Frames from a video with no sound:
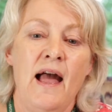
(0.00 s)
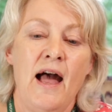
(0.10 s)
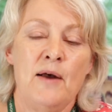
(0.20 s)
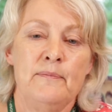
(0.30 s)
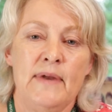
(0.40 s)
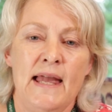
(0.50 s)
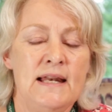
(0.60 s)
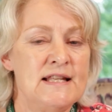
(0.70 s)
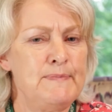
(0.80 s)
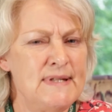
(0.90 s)
in
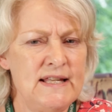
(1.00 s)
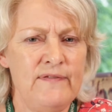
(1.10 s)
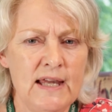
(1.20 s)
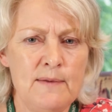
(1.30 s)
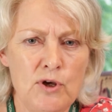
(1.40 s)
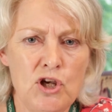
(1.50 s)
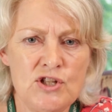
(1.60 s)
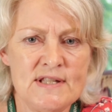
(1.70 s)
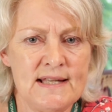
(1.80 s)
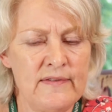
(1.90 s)
a specific
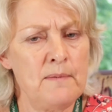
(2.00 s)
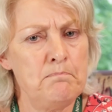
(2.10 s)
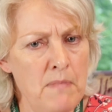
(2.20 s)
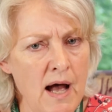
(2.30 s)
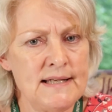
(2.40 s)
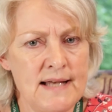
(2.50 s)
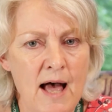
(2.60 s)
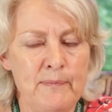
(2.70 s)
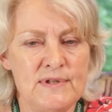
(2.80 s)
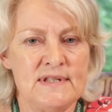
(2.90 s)
emergency that might
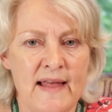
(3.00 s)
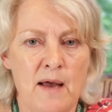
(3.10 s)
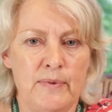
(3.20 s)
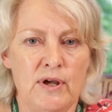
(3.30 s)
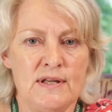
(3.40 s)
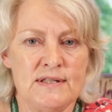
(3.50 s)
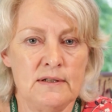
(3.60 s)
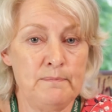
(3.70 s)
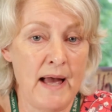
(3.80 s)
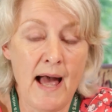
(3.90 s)
happen to that
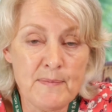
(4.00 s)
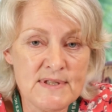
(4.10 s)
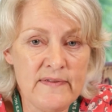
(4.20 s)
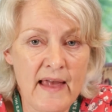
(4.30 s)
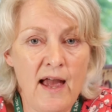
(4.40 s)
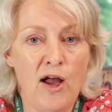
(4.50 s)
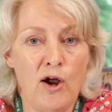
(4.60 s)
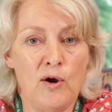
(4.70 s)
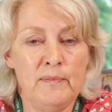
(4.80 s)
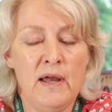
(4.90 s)
person, perhaps in their
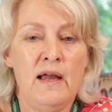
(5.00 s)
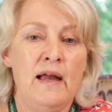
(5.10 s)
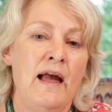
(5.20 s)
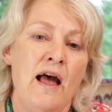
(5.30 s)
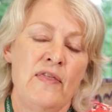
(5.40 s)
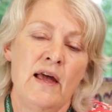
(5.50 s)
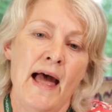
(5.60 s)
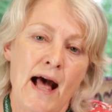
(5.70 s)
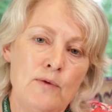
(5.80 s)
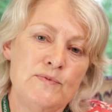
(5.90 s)
home, that
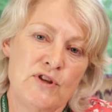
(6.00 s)
helps